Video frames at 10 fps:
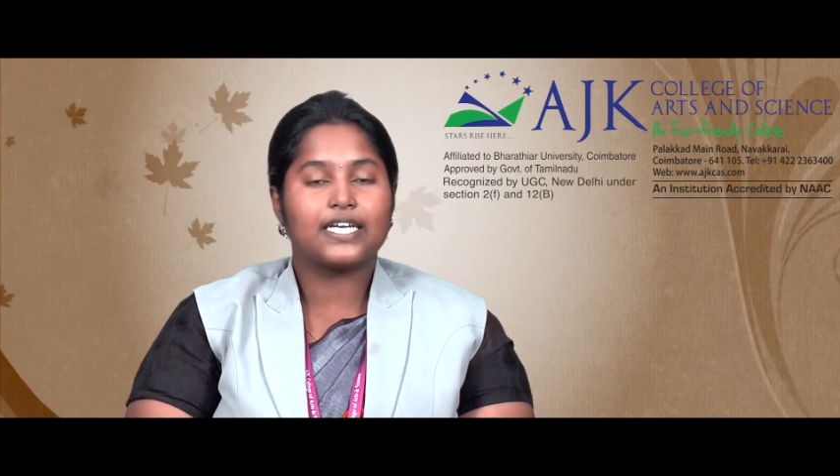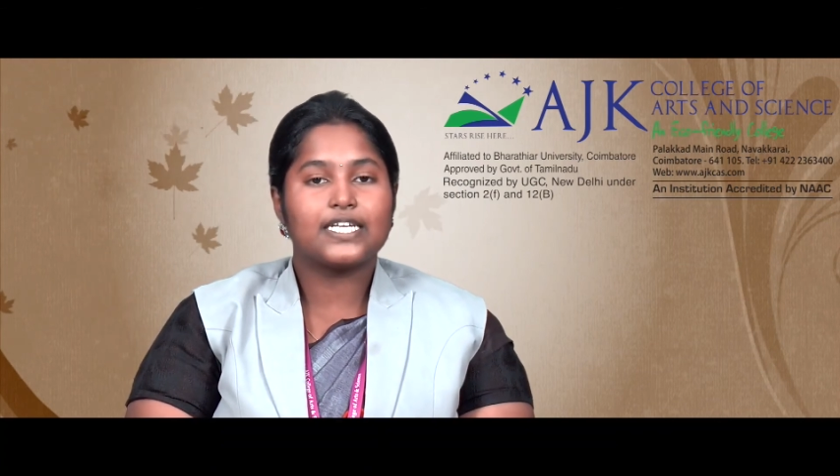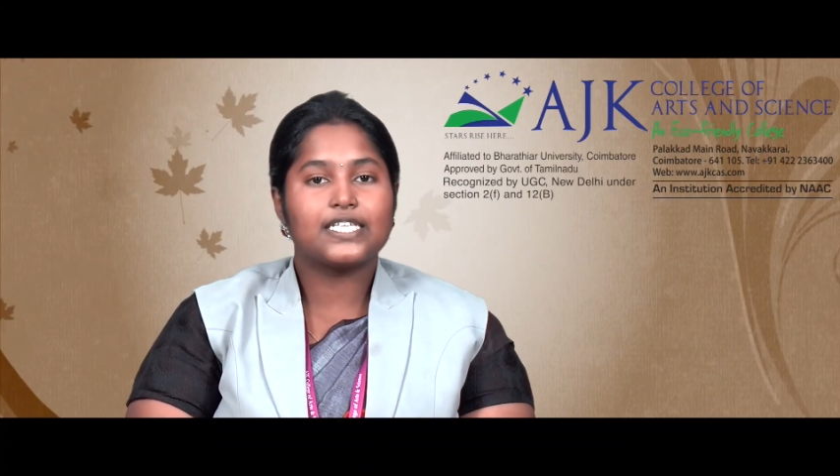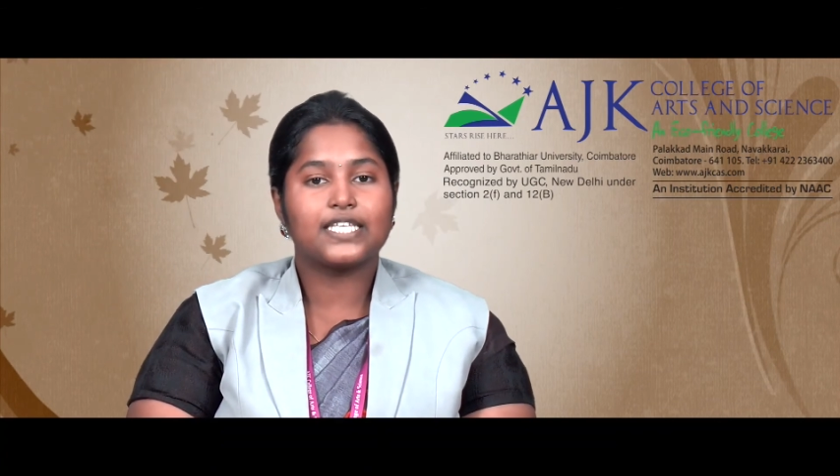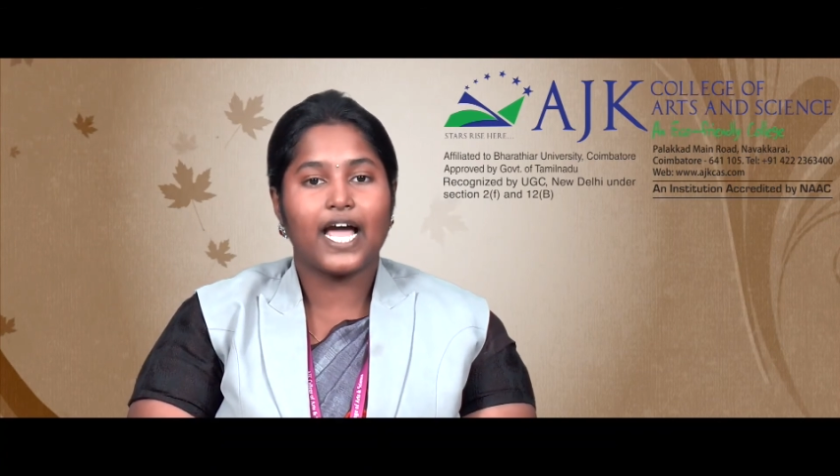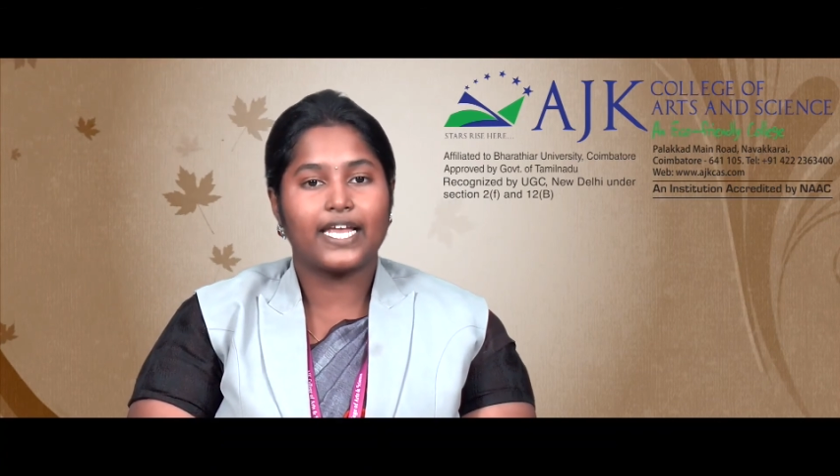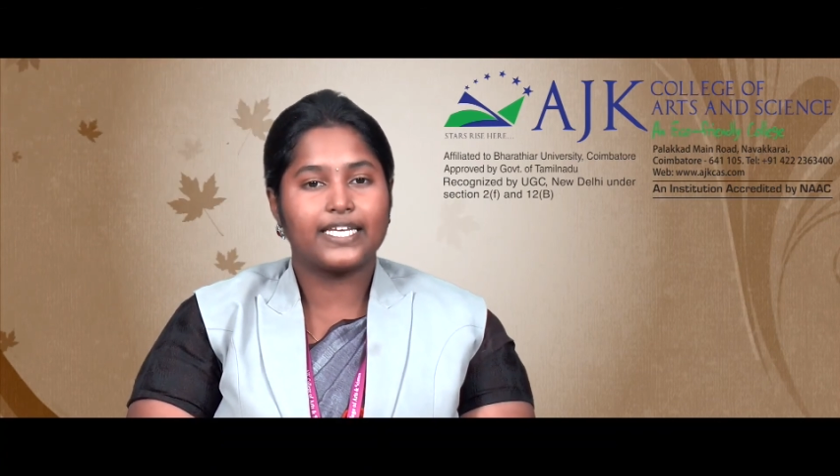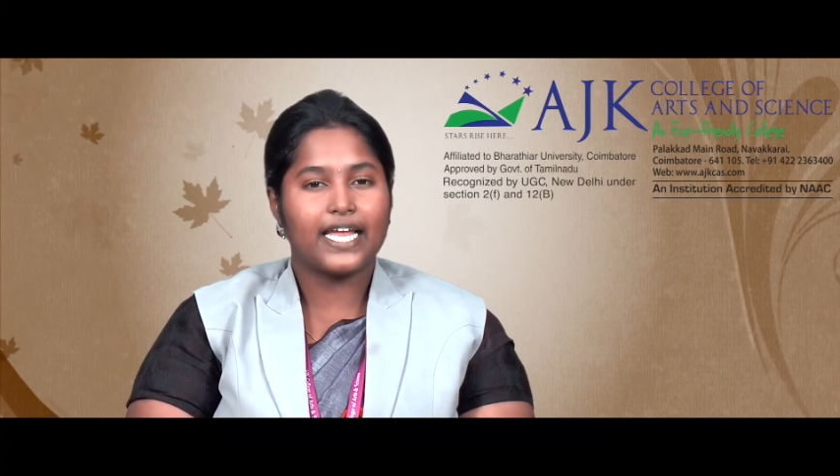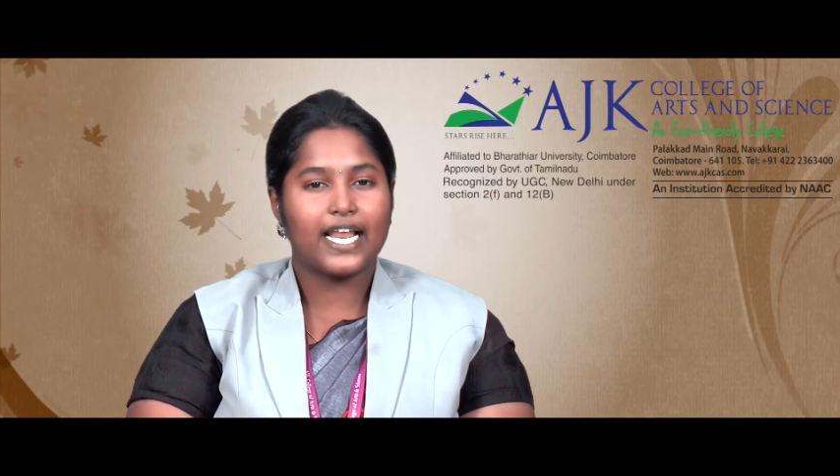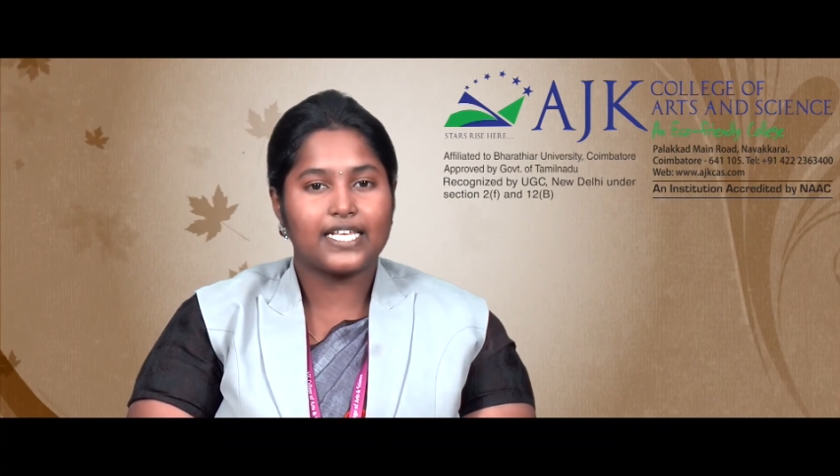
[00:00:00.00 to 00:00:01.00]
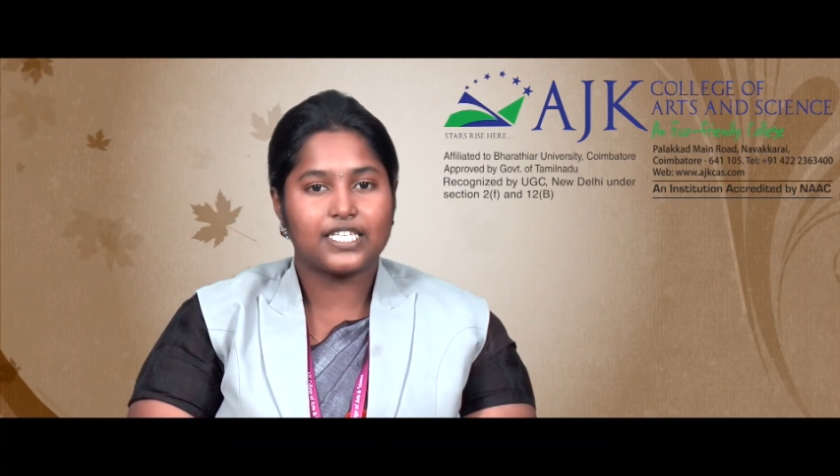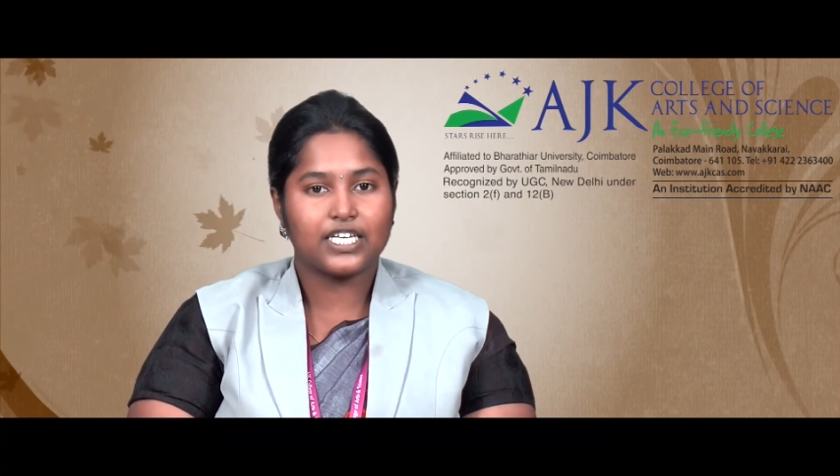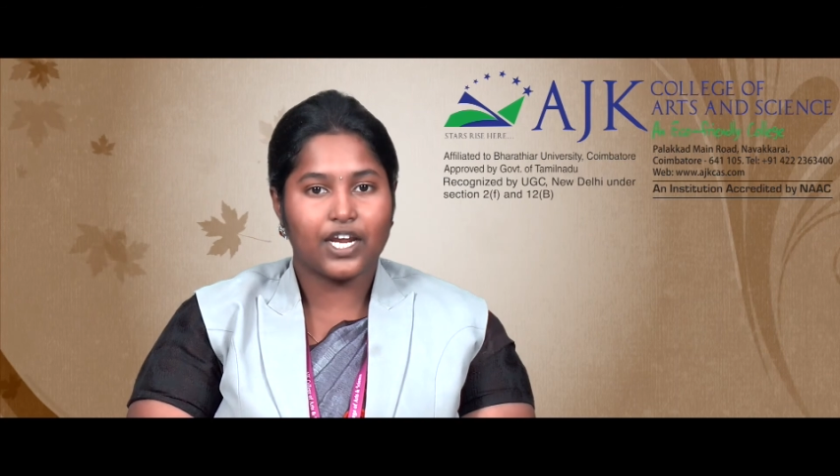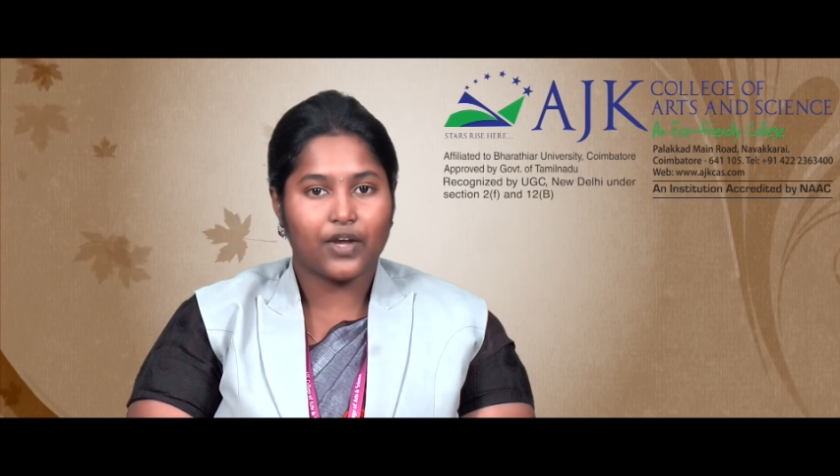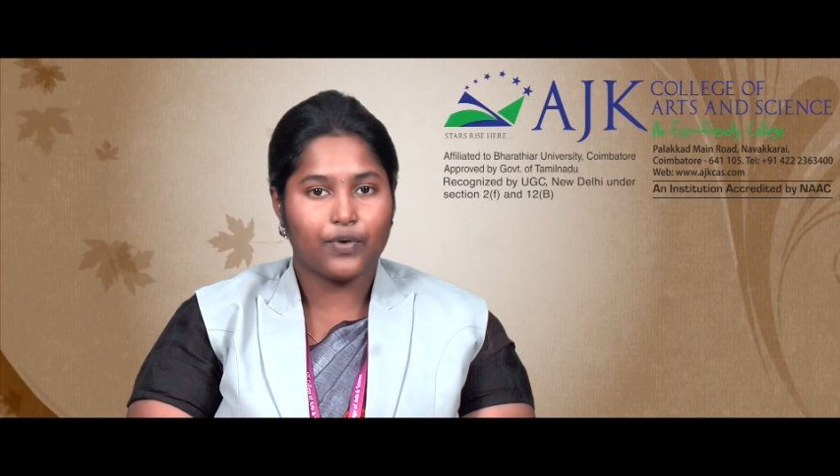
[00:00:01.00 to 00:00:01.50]
It is highly
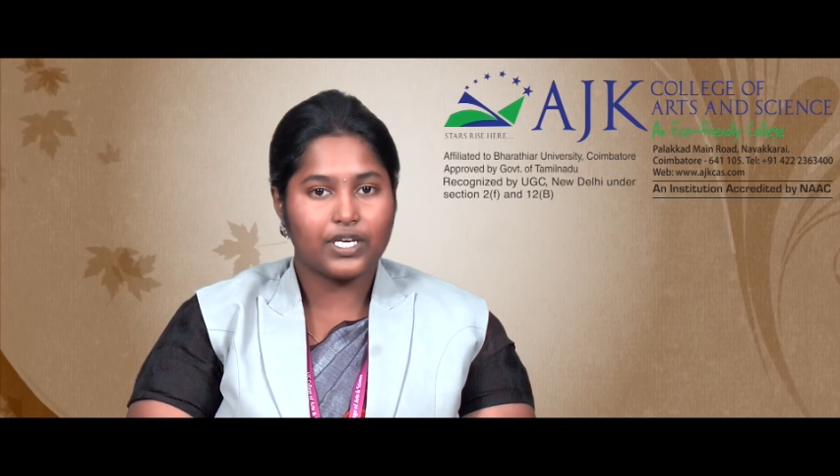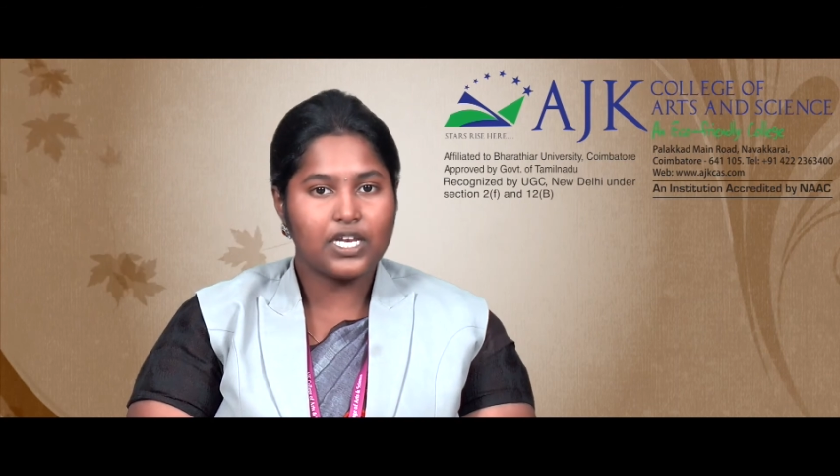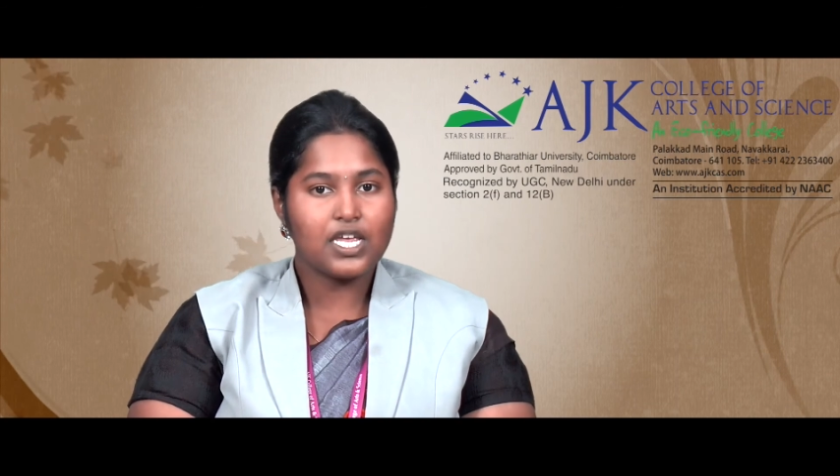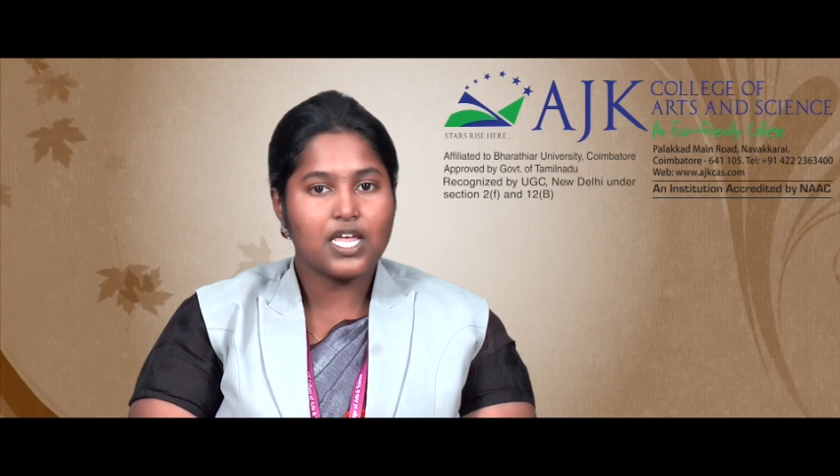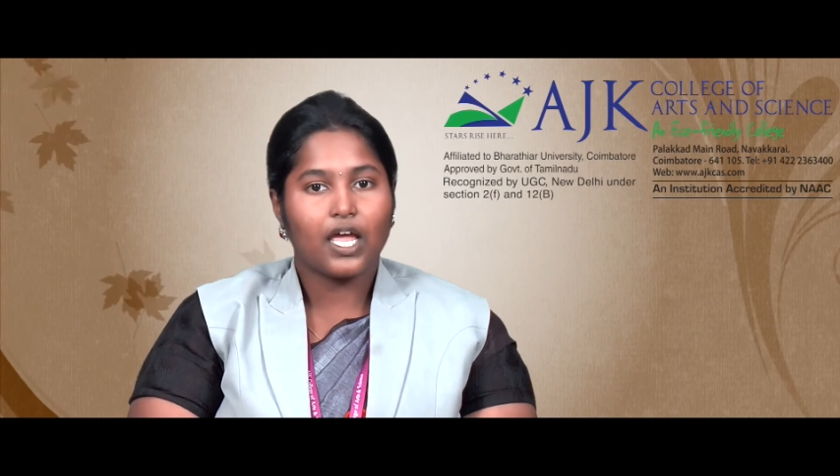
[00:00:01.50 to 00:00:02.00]
elastic recovery,